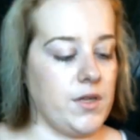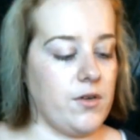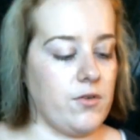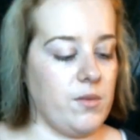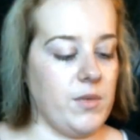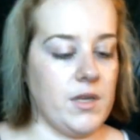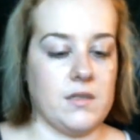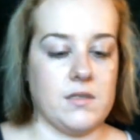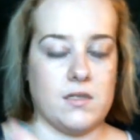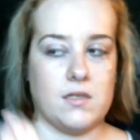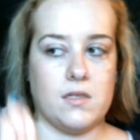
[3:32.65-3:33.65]
creamy
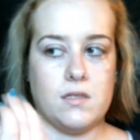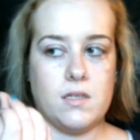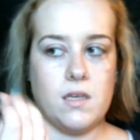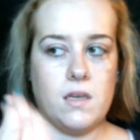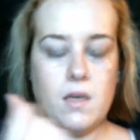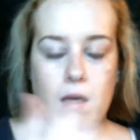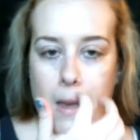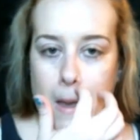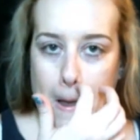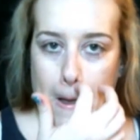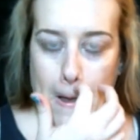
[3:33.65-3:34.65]
consistency.
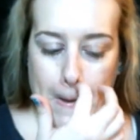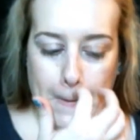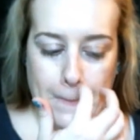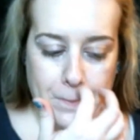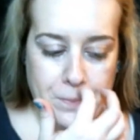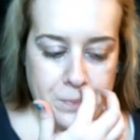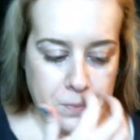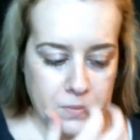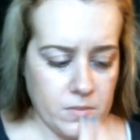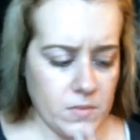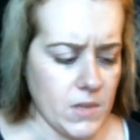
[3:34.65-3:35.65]

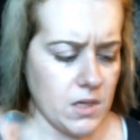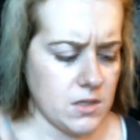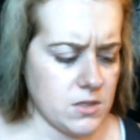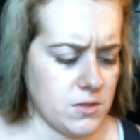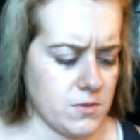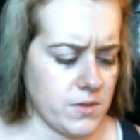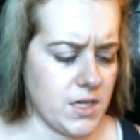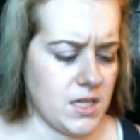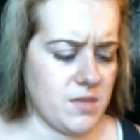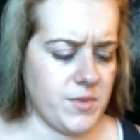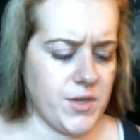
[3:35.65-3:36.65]
So it's really
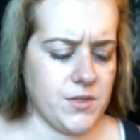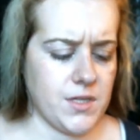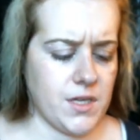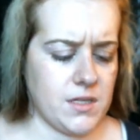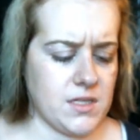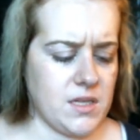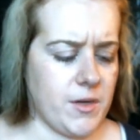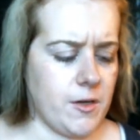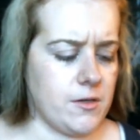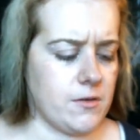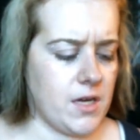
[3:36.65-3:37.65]
nice. I've been using it to set my
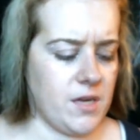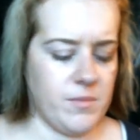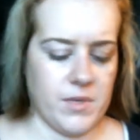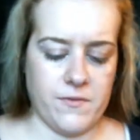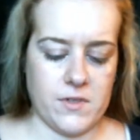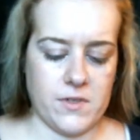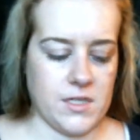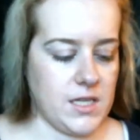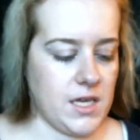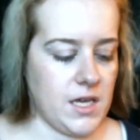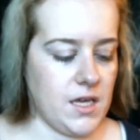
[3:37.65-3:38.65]
under eye, but for
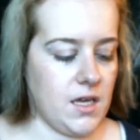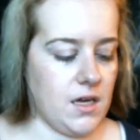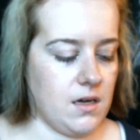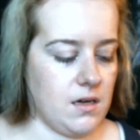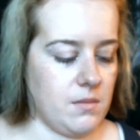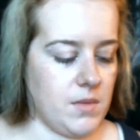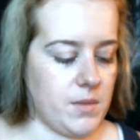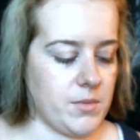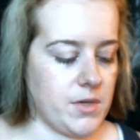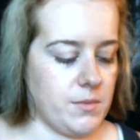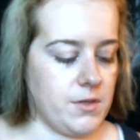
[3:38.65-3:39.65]
today I'm
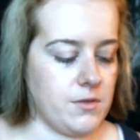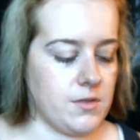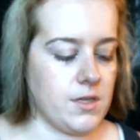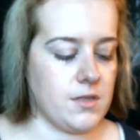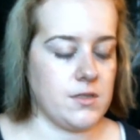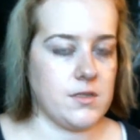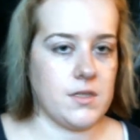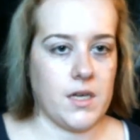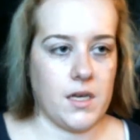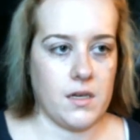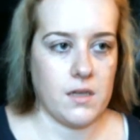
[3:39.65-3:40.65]
going to be using it just to
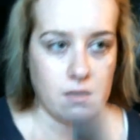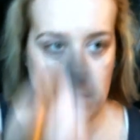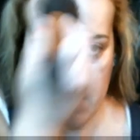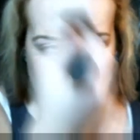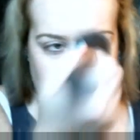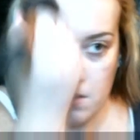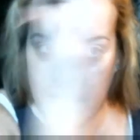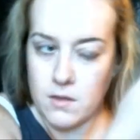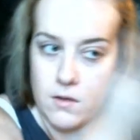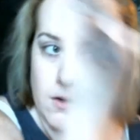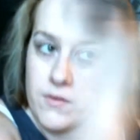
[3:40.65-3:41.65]
kind of
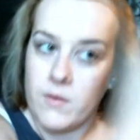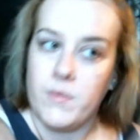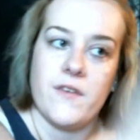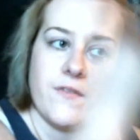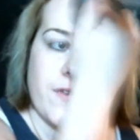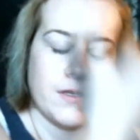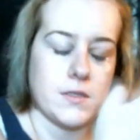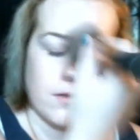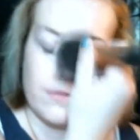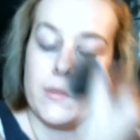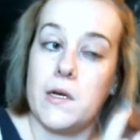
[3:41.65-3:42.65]
go over my face so
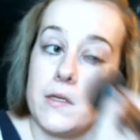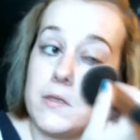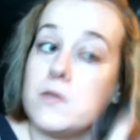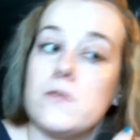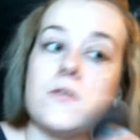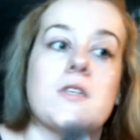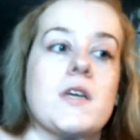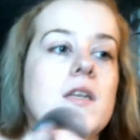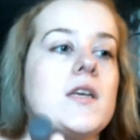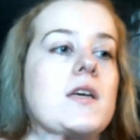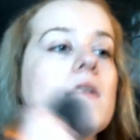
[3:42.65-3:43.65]
I'm not too
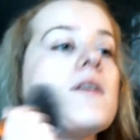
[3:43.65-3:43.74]
shiny.